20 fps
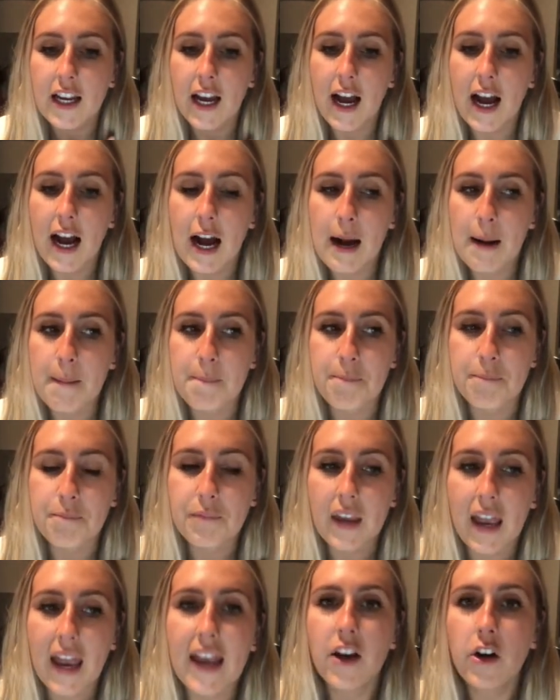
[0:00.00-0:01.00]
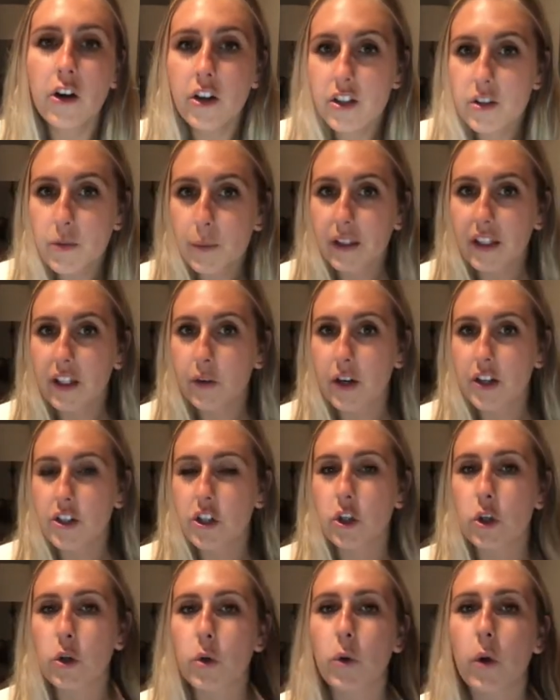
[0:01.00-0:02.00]
Anchor is really great
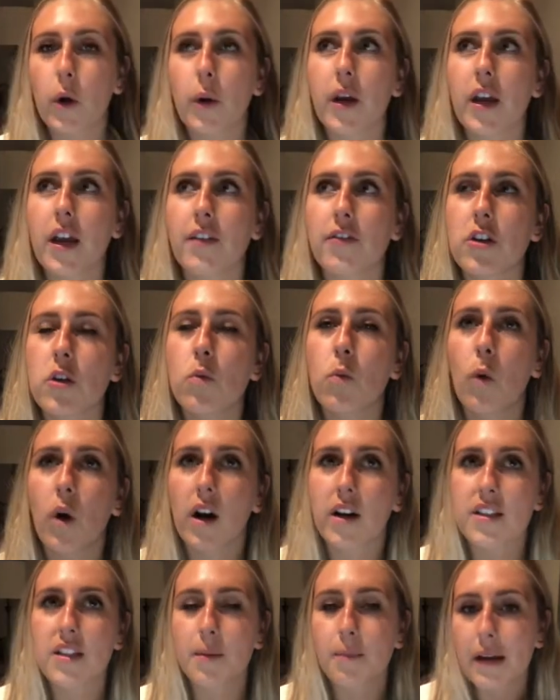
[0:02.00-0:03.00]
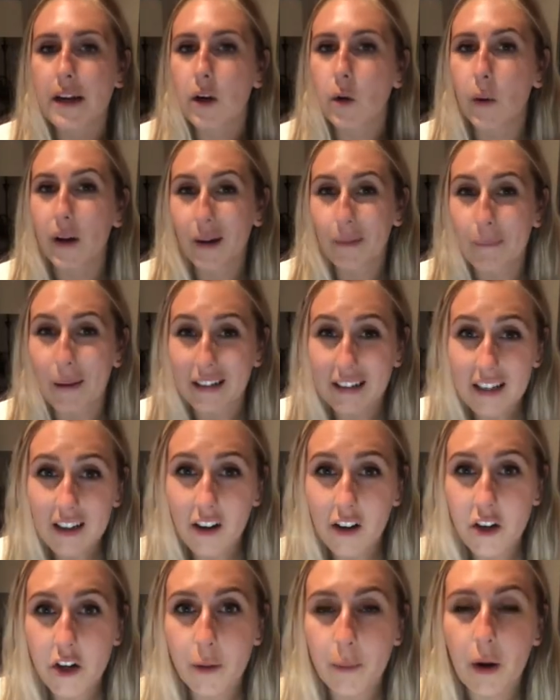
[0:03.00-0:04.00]
too if you want to make quick money
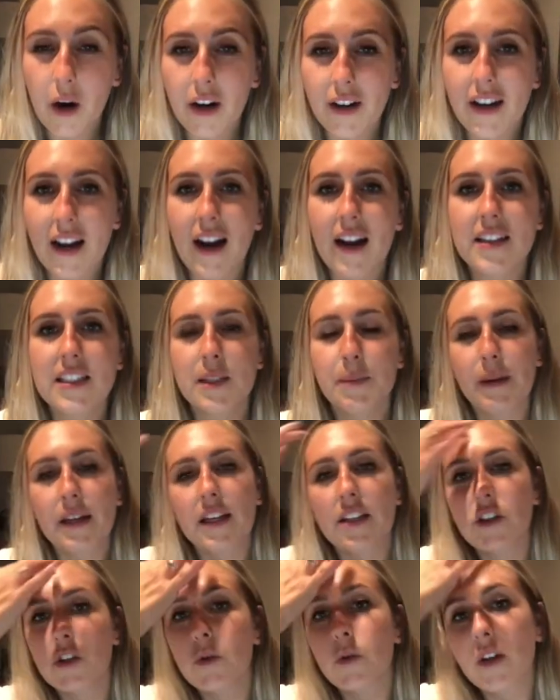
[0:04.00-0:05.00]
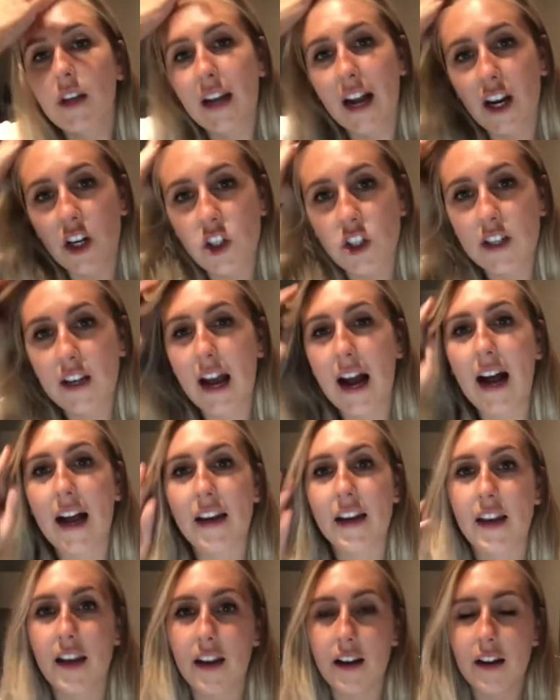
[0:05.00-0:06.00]
on your podcast, because you can actually add
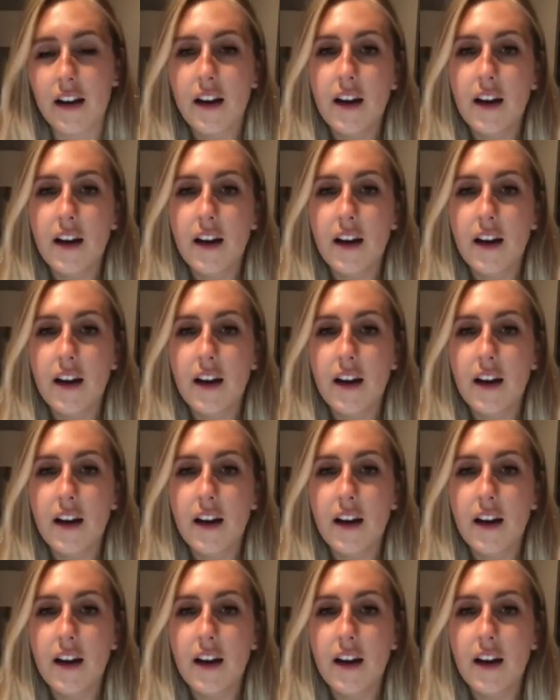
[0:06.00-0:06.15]
in